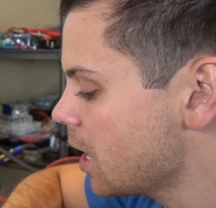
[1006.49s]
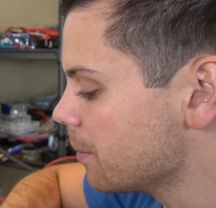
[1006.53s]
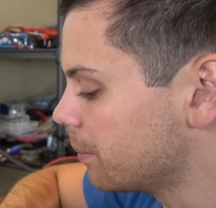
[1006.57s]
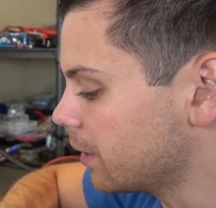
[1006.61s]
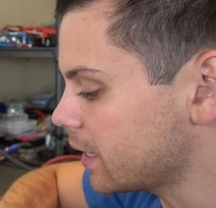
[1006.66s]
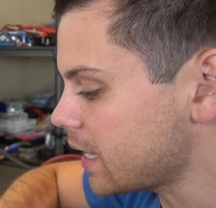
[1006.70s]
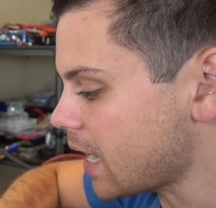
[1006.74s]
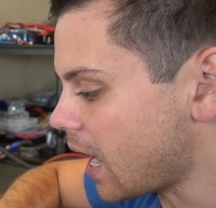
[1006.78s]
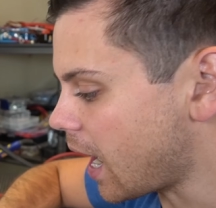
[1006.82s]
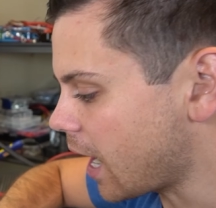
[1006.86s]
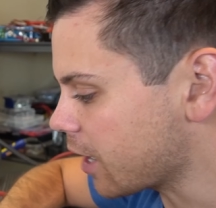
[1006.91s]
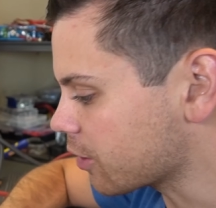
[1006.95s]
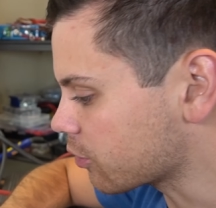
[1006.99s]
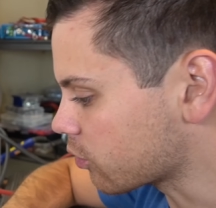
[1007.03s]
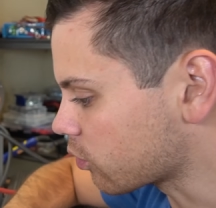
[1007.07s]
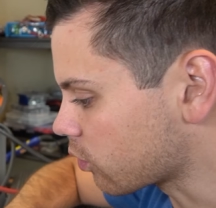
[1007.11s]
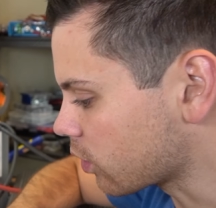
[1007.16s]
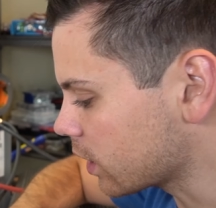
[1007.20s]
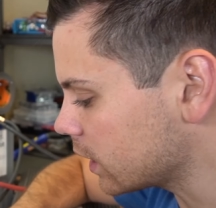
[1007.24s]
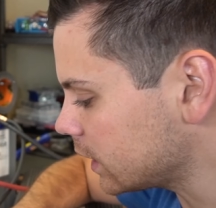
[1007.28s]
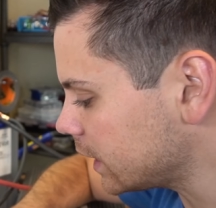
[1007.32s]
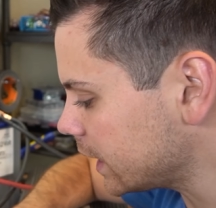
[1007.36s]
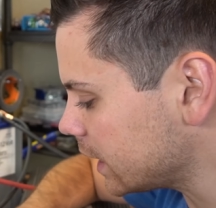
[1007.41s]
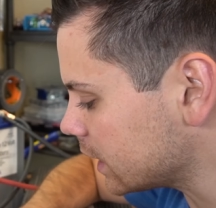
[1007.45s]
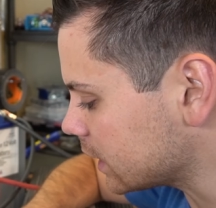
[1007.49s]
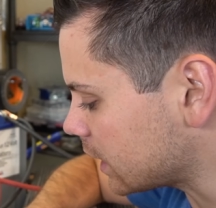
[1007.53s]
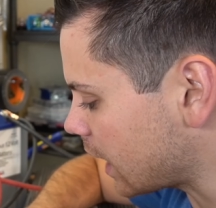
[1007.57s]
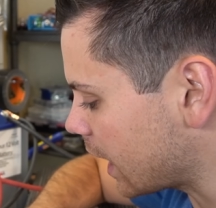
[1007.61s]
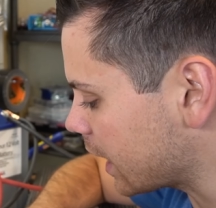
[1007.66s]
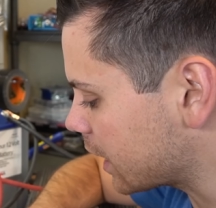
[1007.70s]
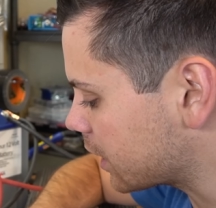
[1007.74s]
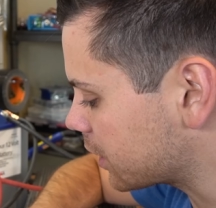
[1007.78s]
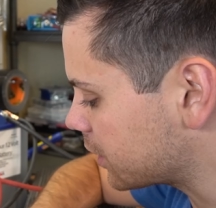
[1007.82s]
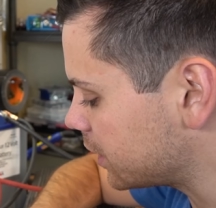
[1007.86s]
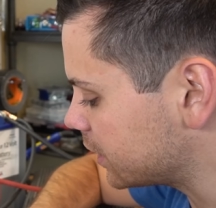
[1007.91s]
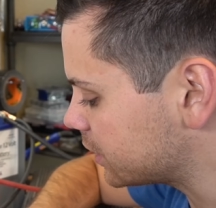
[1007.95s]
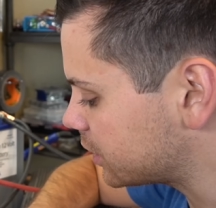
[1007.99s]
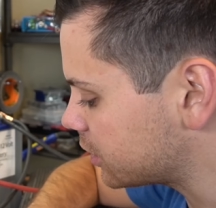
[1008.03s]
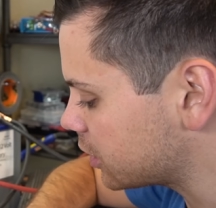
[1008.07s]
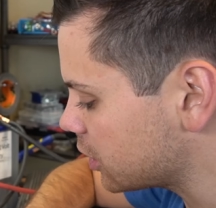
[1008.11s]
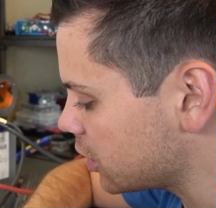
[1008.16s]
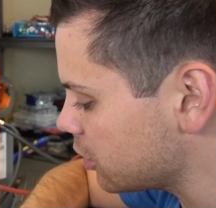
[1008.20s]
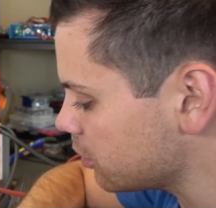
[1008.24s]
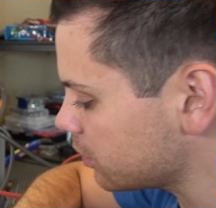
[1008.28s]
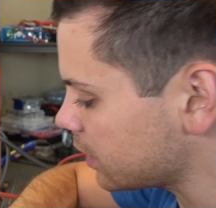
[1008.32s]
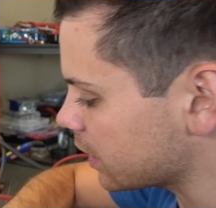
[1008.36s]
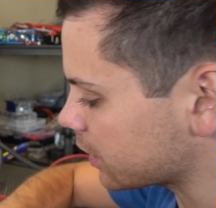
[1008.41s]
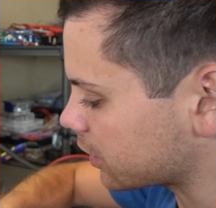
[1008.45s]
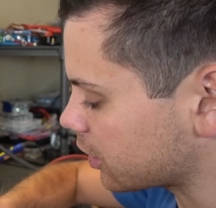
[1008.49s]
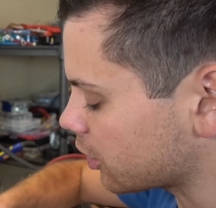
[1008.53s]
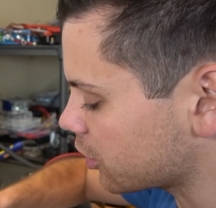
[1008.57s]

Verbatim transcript: But yeah, I really like this unit.